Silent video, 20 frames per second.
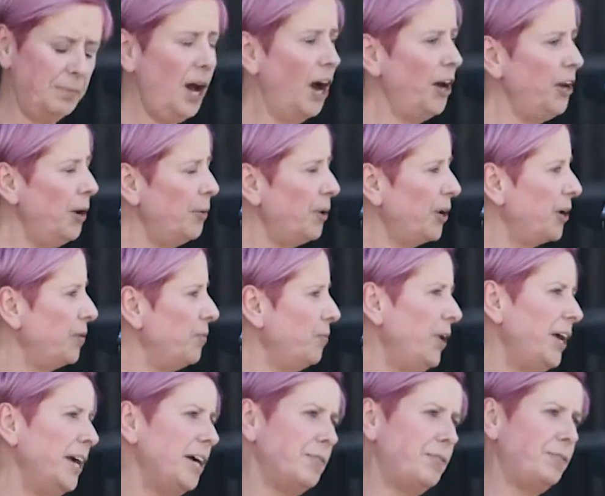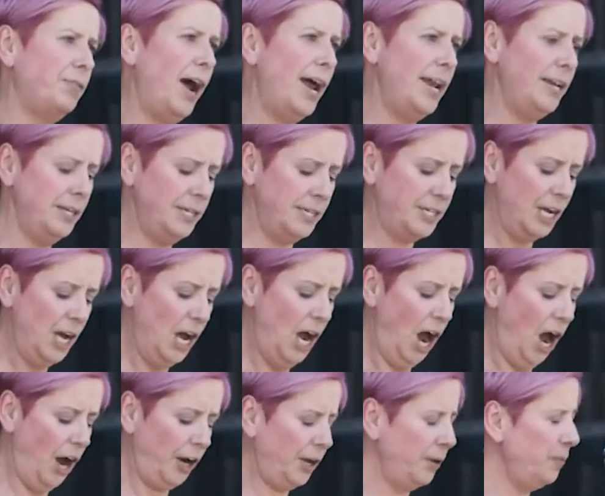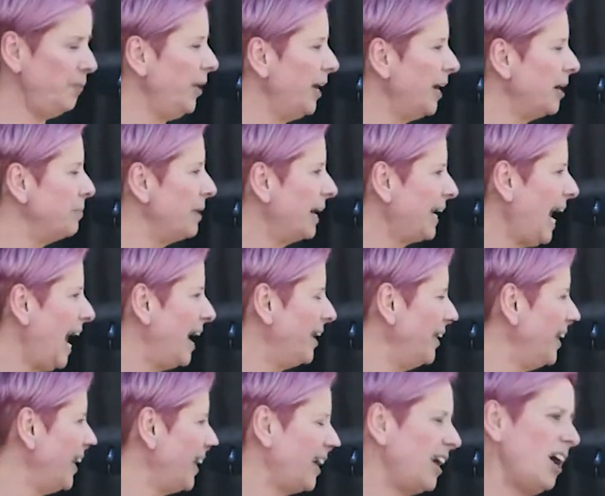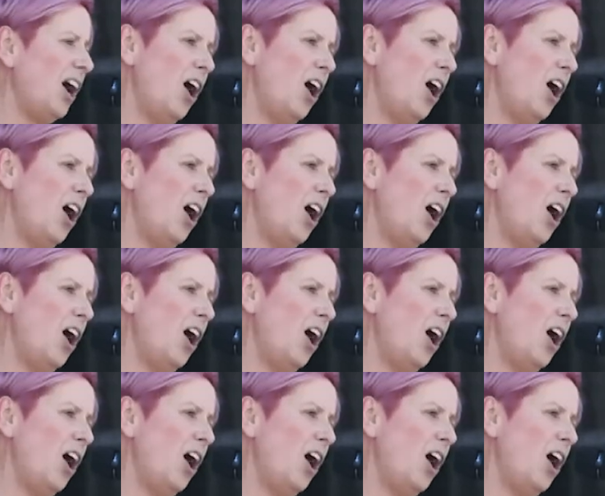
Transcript: I know I can ring a friend, I can ring a mechanic,